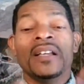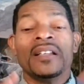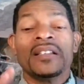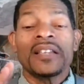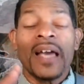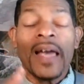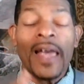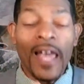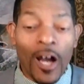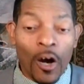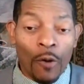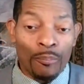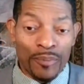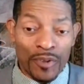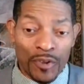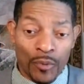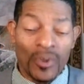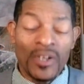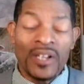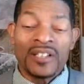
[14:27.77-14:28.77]
to help
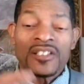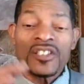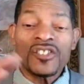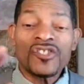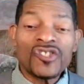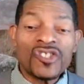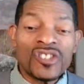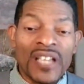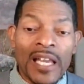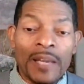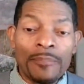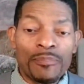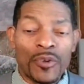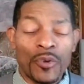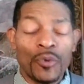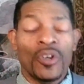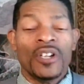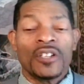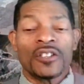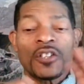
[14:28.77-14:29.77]
you, to shape
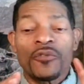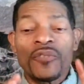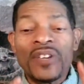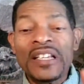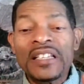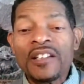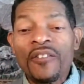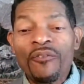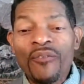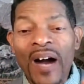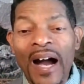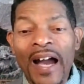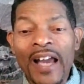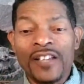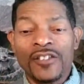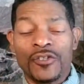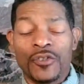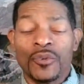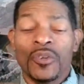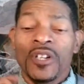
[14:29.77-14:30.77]
you, to
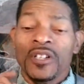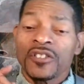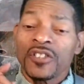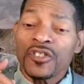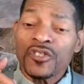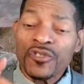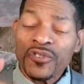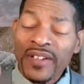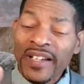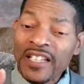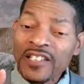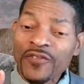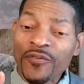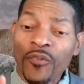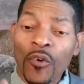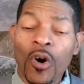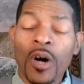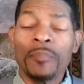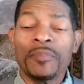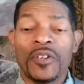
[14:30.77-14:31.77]
redefine you, to
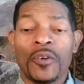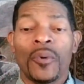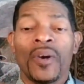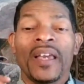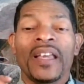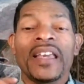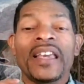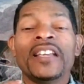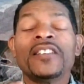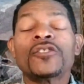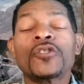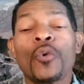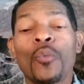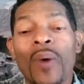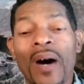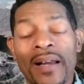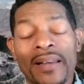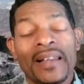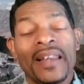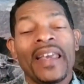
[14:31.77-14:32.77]
transform you into
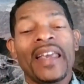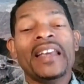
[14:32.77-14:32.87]
what?